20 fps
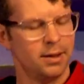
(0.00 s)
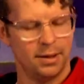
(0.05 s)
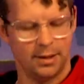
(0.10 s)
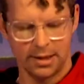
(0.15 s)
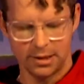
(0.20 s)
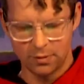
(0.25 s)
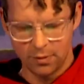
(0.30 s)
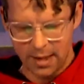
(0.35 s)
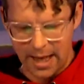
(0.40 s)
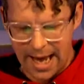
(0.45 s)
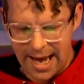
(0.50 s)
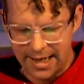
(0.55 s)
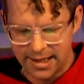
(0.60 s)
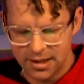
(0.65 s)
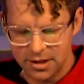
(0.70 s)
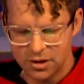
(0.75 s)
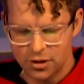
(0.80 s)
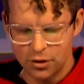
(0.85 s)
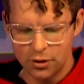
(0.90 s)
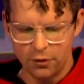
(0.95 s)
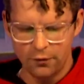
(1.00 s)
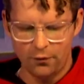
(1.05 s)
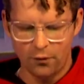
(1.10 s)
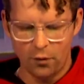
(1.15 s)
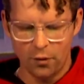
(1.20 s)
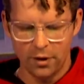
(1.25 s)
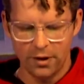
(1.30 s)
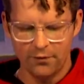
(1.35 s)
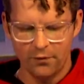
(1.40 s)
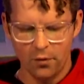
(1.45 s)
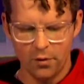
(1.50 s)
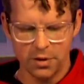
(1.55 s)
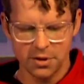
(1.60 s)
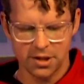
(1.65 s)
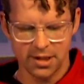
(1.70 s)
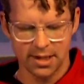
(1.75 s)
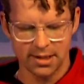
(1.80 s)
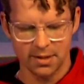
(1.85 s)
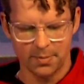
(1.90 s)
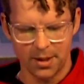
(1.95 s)
That's what Acts 2:44
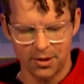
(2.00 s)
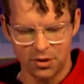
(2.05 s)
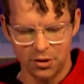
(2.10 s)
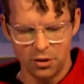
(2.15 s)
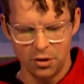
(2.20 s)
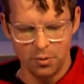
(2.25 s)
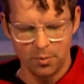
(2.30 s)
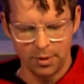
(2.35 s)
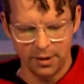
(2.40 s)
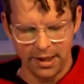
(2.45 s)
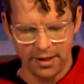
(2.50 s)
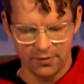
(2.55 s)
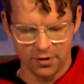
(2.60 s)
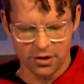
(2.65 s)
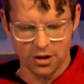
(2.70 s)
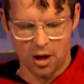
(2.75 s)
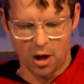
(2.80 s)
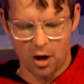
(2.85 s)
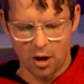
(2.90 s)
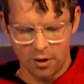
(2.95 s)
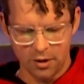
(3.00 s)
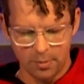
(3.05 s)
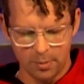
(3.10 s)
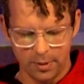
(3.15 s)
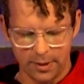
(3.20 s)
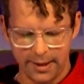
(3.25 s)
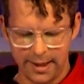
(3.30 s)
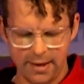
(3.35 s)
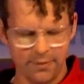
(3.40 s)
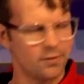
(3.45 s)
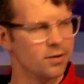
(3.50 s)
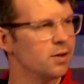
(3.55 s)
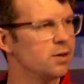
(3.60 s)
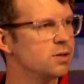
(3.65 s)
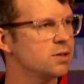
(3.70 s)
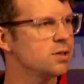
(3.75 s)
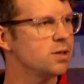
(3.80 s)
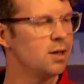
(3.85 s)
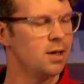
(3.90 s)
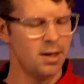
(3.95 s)
says about the new believers. All the
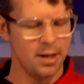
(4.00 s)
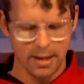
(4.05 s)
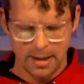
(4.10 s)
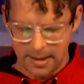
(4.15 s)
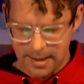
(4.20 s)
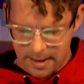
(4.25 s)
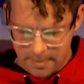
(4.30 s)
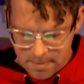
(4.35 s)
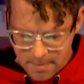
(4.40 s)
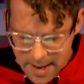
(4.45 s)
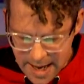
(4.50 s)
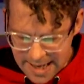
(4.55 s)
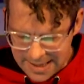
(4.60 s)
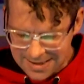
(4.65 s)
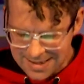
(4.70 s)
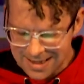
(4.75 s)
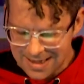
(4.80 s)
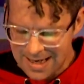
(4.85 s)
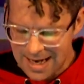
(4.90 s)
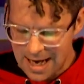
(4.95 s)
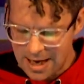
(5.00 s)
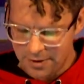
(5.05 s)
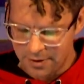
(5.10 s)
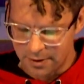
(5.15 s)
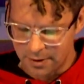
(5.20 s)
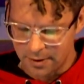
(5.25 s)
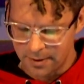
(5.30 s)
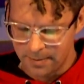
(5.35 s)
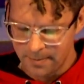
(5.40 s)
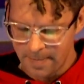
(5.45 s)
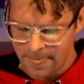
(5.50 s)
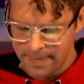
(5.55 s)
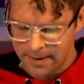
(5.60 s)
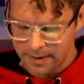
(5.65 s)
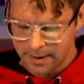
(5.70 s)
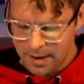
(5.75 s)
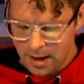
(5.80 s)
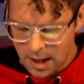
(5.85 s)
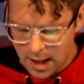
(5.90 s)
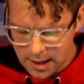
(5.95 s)
believers, they met together
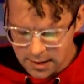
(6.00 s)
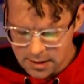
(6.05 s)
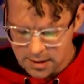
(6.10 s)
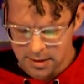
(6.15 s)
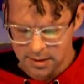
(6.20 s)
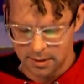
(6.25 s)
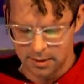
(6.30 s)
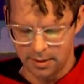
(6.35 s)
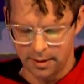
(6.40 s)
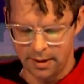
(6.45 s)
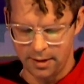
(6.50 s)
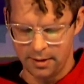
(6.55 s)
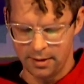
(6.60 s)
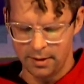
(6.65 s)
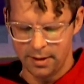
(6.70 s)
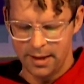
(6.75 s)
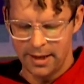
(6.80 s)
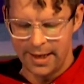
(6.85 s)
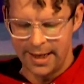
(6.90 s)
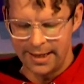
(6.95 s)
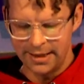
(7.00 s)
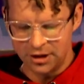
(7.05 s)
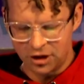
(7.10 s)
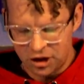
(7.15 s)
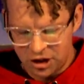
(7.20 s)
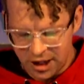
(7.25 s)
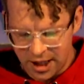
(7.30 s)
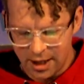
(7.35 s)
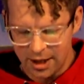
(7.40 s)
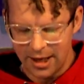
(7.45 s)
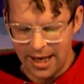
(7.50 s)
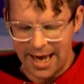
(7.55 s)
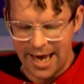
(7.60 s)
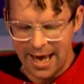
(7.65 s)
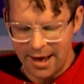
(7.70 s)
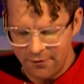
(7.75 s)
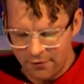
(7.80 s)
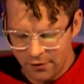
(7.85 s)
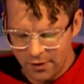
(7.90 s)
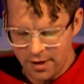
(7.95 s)
constantly and shared
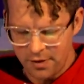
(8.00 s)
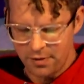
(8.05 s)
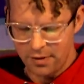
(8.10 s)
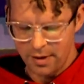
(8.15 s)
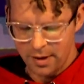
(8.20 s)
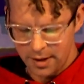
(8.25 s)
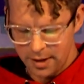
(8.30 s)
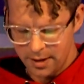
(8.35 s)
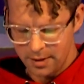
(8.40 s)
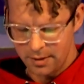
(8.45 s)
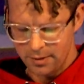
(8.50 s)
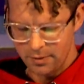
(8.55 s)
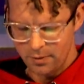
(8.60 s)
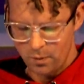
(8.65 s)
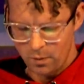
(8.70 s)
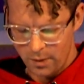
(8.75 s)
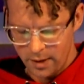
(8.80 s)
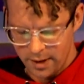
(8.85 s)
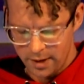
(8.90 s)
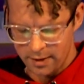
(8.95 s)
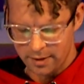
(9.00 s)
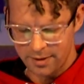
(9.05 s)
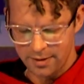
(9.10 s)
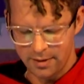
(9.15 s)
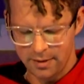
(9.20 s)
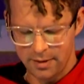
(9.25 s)
everything with